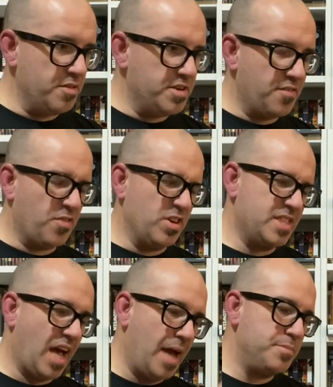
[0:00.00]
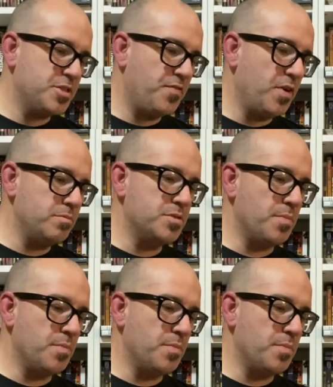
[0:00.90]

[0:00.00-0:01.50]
different types of films.